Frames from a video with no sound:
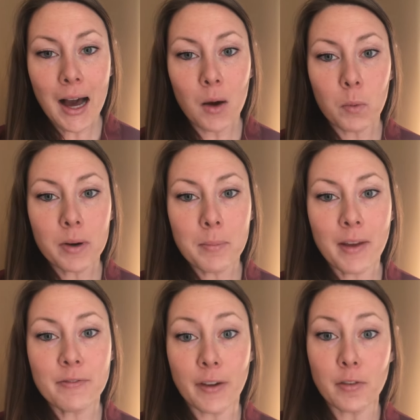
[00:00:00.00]
One of my
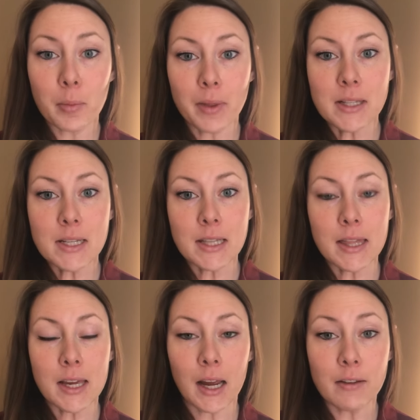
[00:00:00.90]
favorite places I
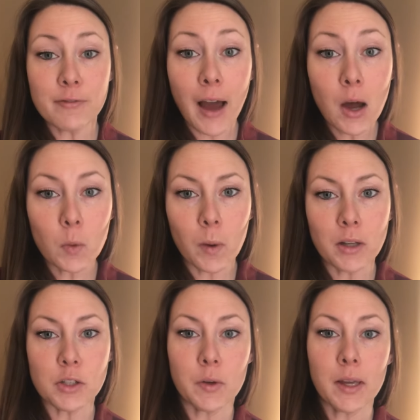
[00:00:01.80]
think I found while
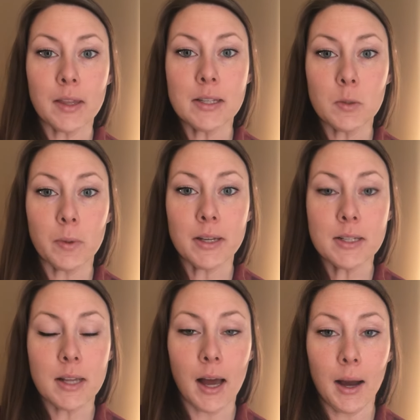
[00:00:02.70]
doing this
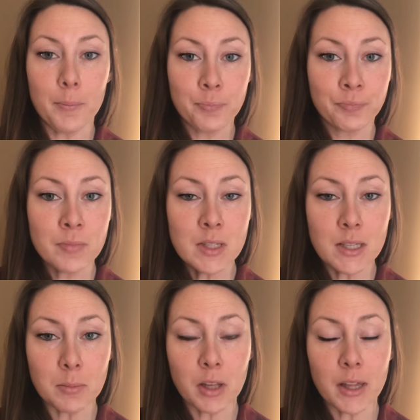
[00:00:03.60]
week's
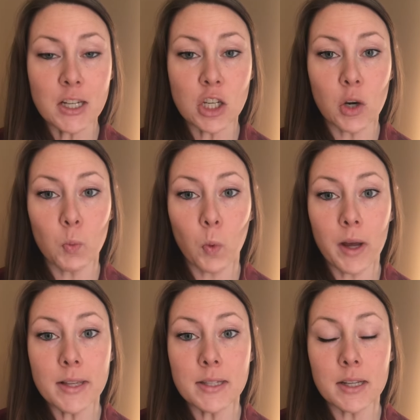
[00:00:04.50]
simulation
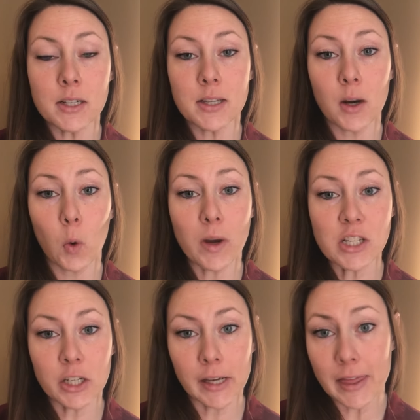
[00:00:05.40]
was there's an
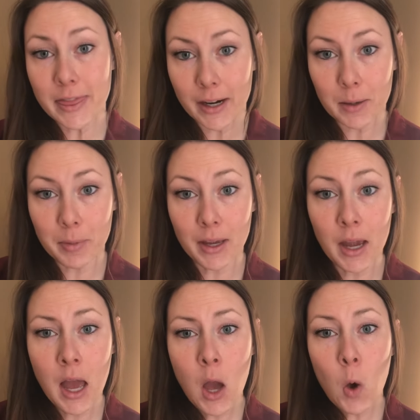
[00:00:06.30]
equestrian therapy
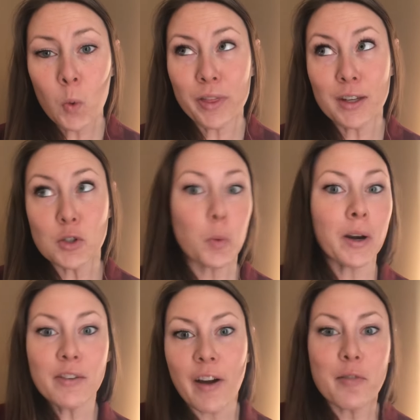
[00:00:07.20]
within
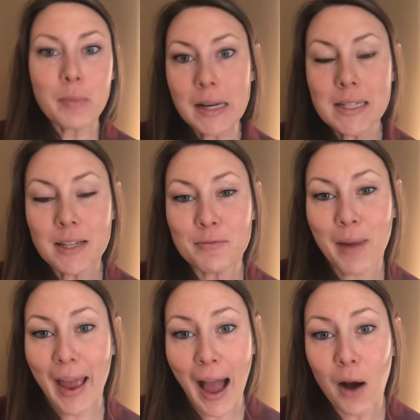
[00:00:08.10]
25 minutes of
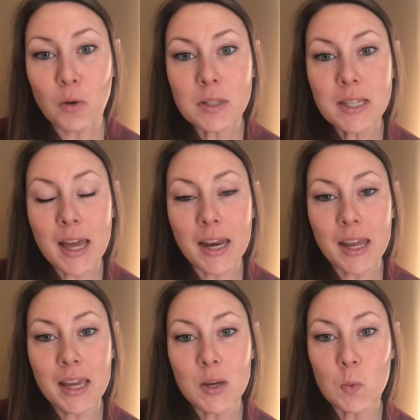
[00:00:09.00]
my house, and
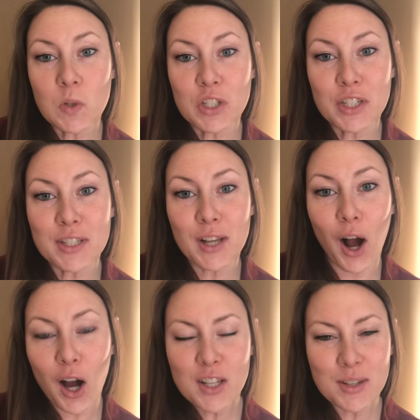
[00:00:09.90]
it was just
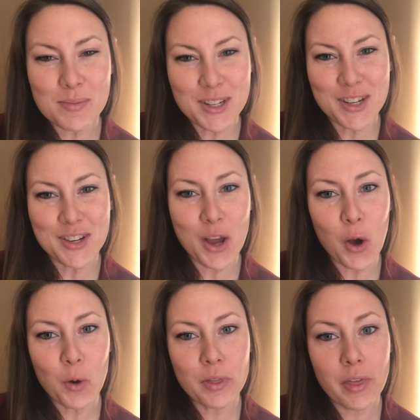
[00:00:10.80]
awesome to
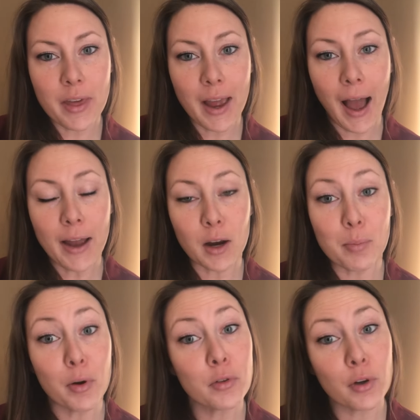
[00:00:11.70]
know that they hire
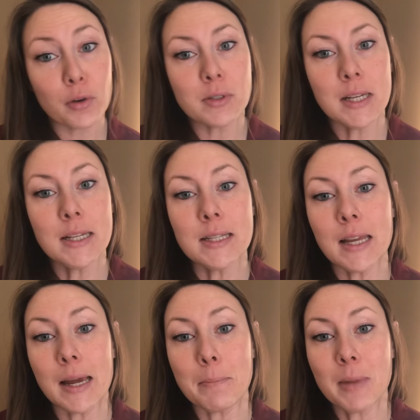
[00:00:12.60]
both OTs
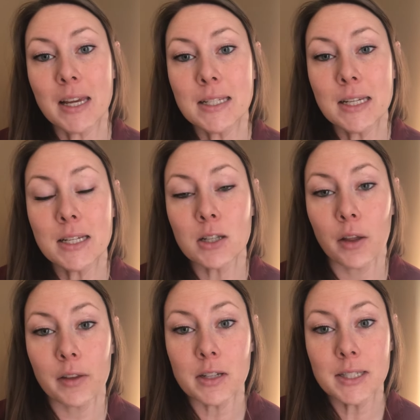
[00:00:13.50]
and PTs
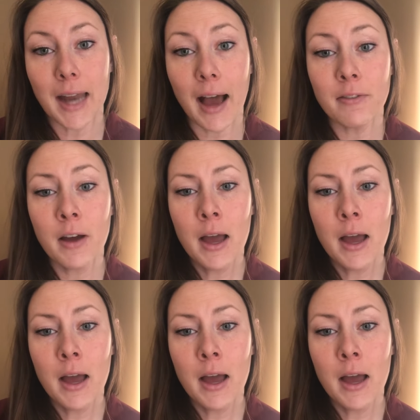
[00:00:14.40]
on their staff,